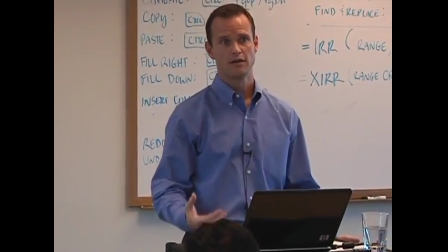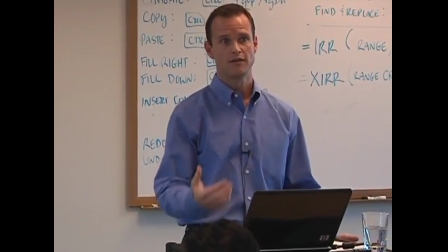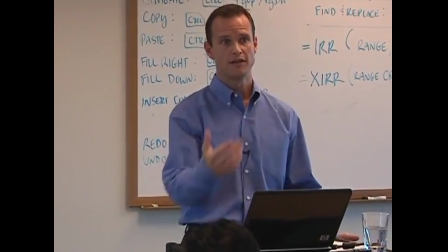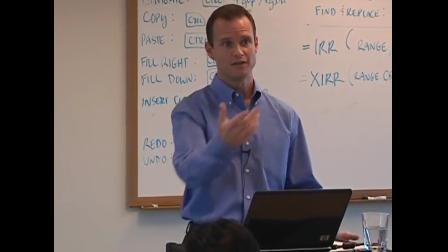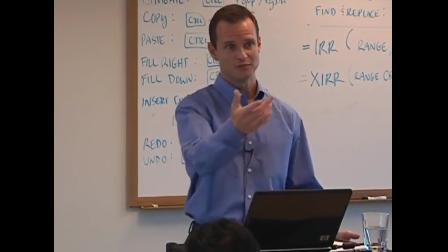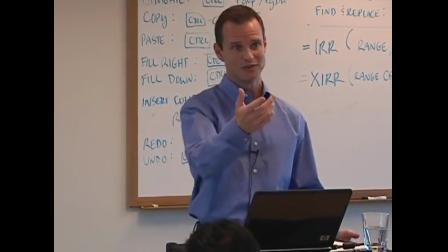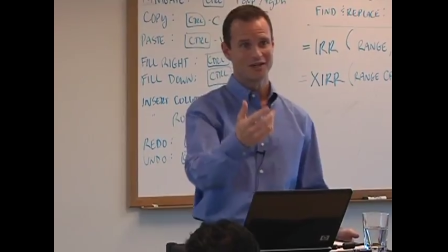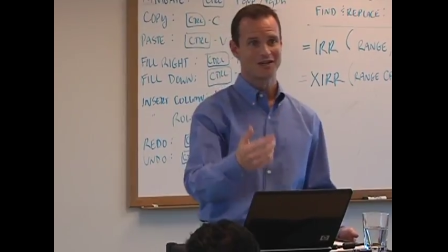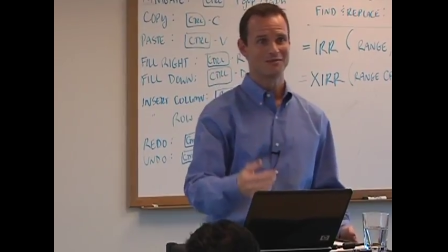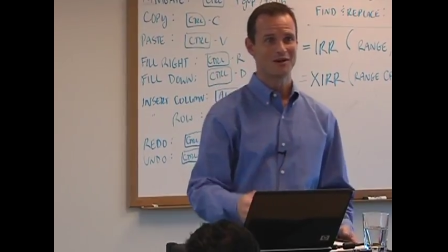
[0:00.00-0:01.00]
And then, as we
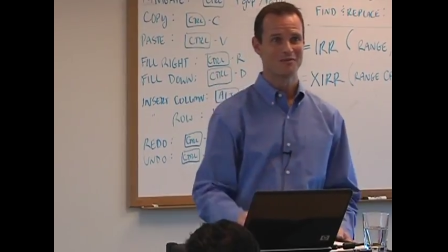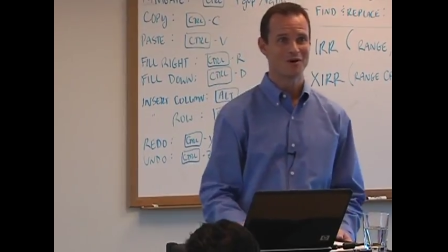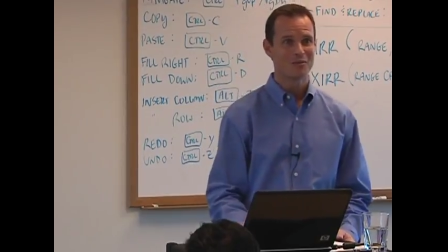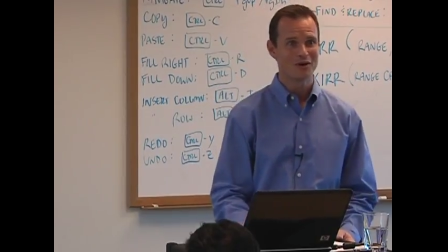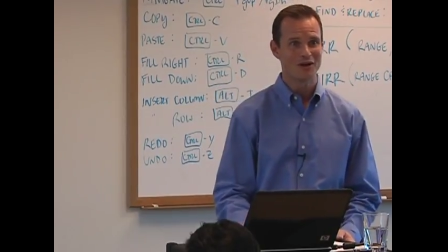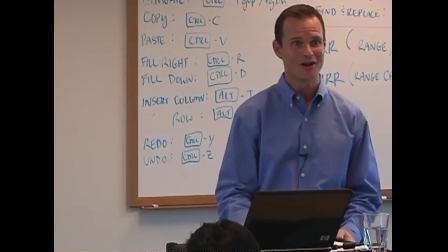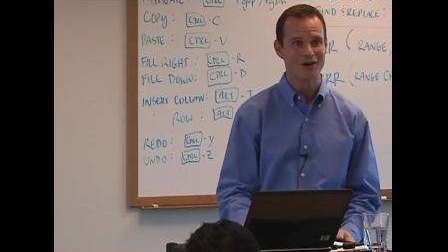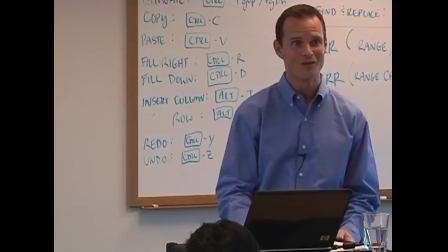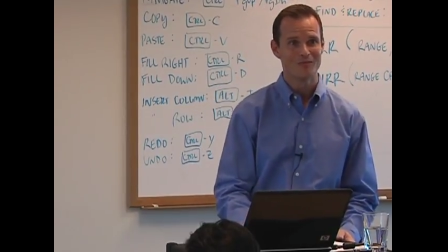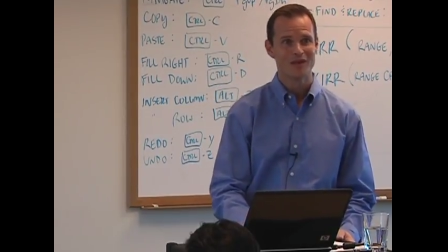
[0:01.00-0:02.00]
talked about a moment
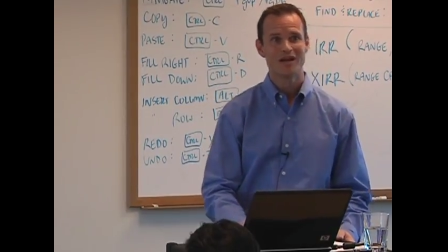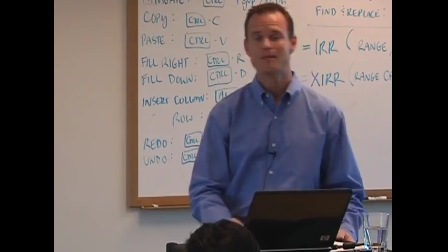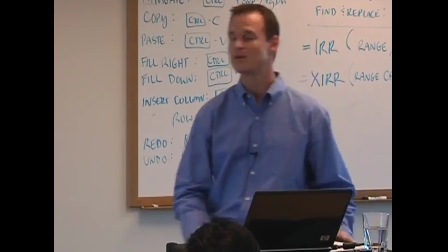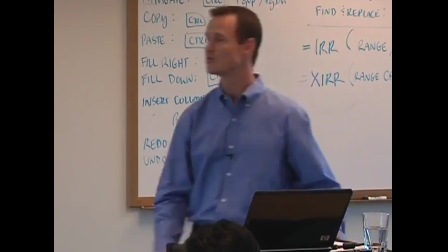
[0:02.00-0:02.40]
ago, I'm going